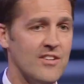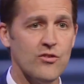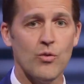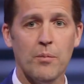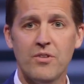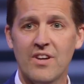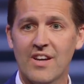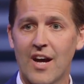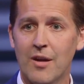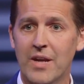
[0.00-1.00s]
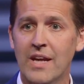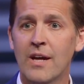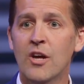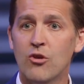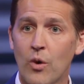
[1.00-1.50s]
disrupted economy
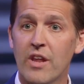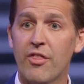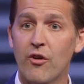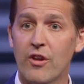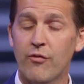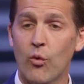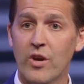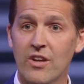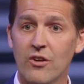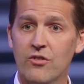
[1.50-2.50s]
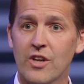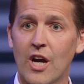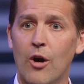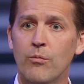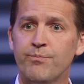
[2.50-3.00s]
20, 30, 40 years
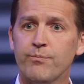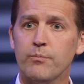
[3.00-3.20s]
ago.